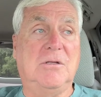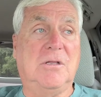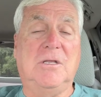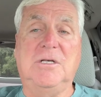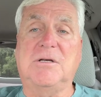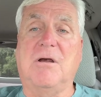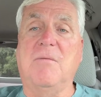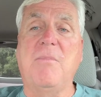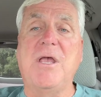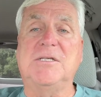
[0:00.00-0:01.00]
these are
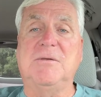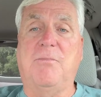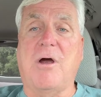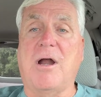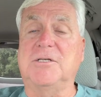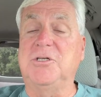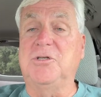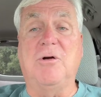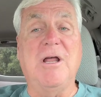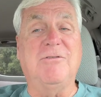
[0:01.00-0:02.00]
amazing products. You
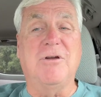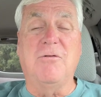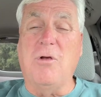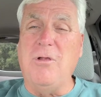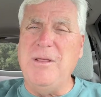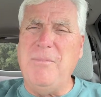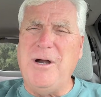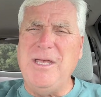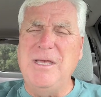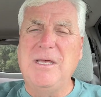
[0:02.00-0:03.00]
don't have to enroll
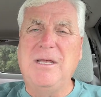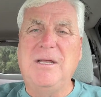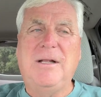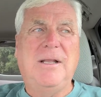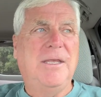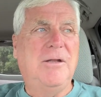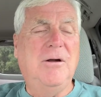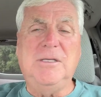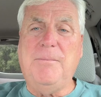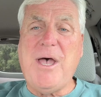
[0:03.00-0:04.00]
anybody. You
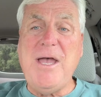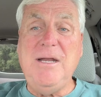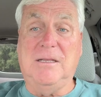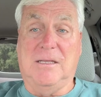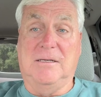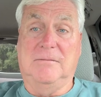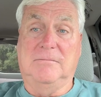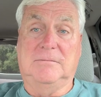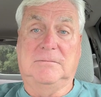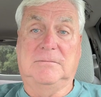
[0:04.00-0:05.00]
don't have to buy anything.
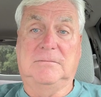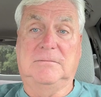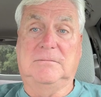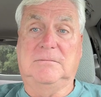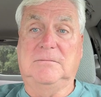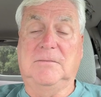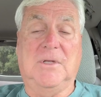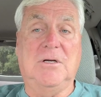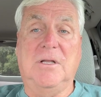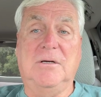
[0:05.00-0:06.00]

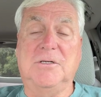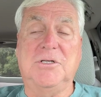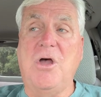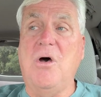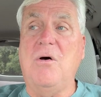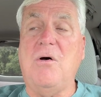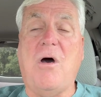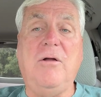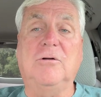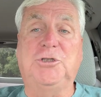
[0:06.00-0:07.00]
There's no
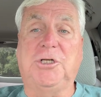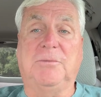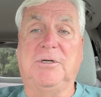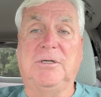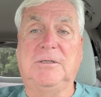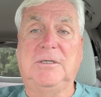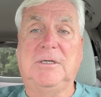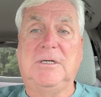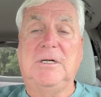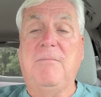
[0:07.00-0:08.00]
auto ship.
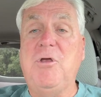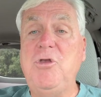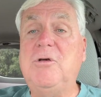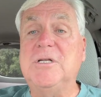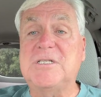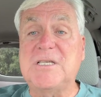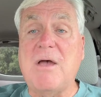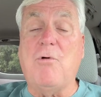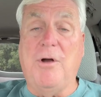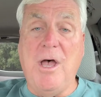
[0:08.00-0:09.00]
I mean, you can
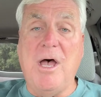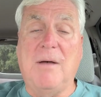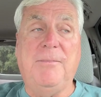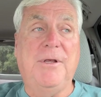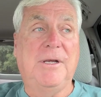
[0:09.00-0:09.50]
set one up.